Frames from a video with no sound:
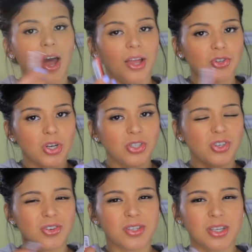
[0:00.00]
I tried
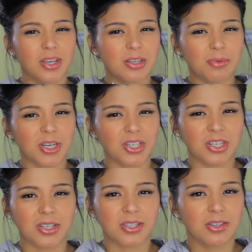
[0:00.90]
to use it, but I
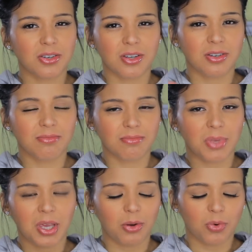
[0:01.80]
just couldn't
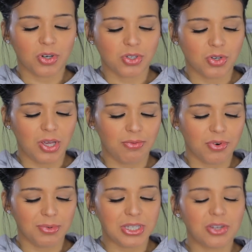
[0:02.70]
make it work today
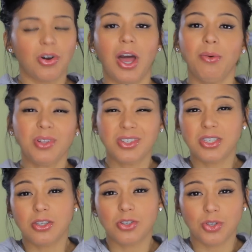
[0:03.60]
for me. So I will
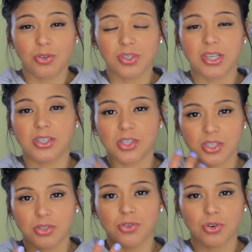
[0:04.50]
continue to use it
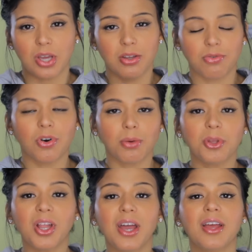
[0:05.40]
just to try the
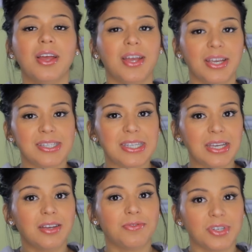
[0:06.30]
formula and
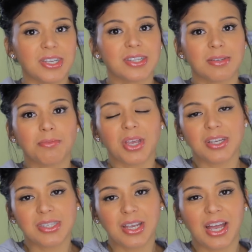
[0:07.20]
see if it's as
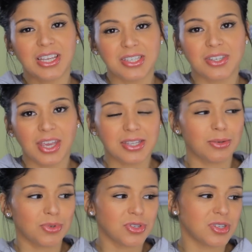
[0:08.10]
amazing as
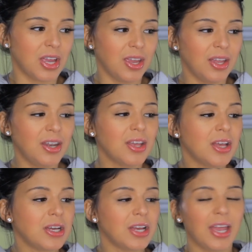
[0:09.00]
Casey was saying,
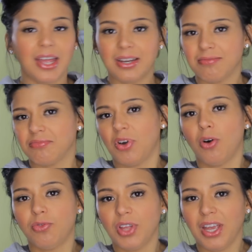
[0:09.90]
and
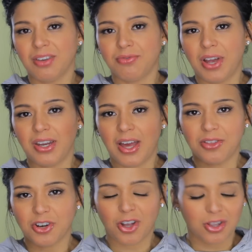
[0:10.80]
hopefully I can find
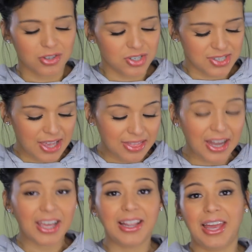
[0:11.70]
other colors
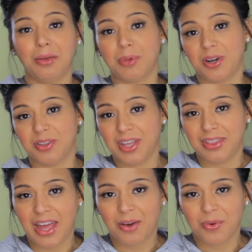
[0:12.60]
that I like better
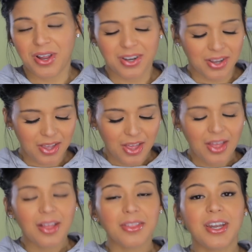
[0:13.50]
than that one.
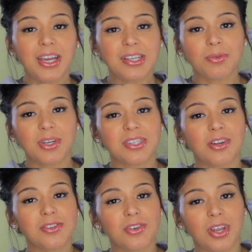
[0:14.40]
The next one is
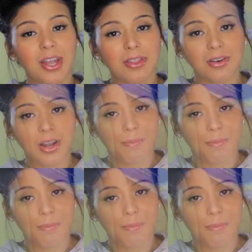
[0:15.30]
also another